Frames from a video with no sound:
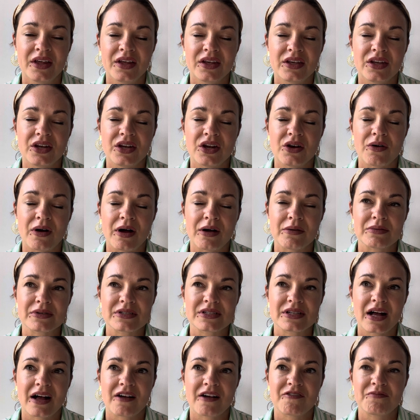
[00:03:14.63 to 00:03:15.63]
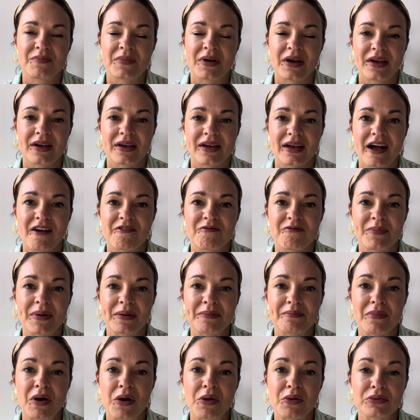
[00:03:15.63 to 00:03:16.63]
You know, I would have my
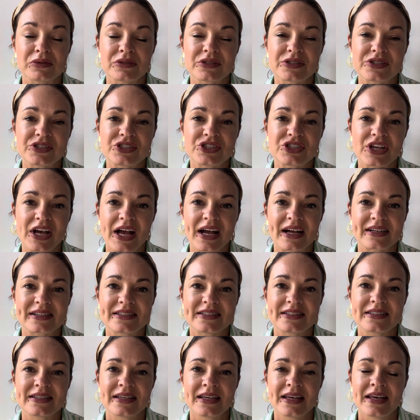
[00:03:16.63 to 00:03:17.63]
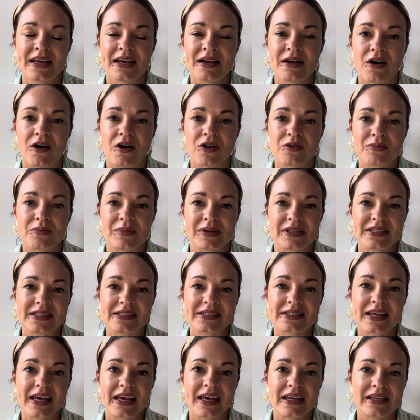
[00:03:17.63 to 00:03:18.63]
moles checked on my
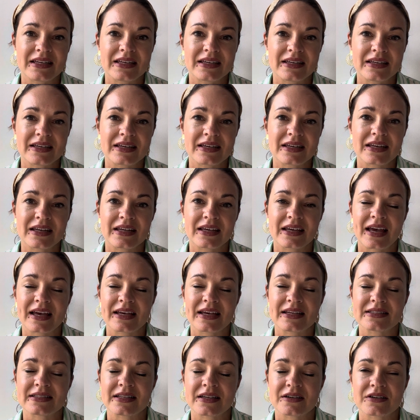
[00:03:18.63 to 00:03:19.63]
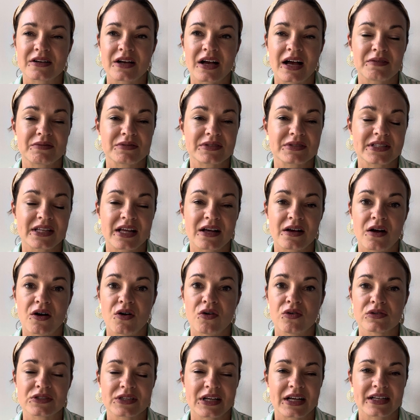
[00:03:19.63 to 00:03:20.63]
skin in case like I
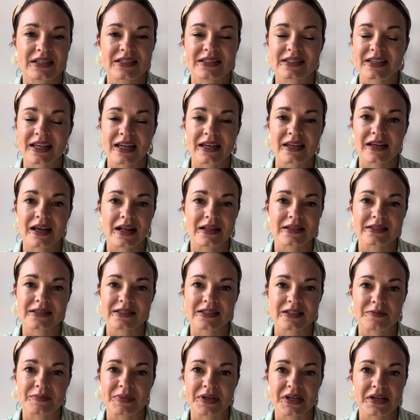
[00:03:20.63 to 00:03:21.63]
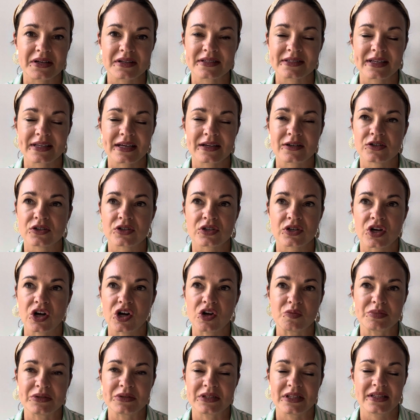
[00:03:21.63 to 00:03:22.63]
also had skin cancer, because I couldn't
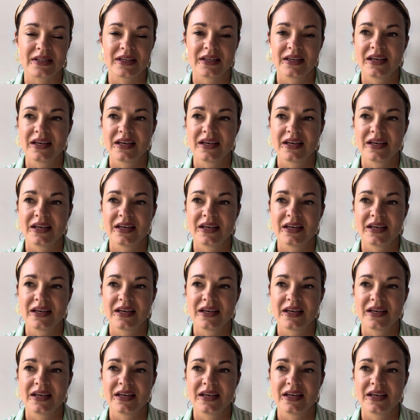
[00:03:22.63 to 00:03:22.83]
cope with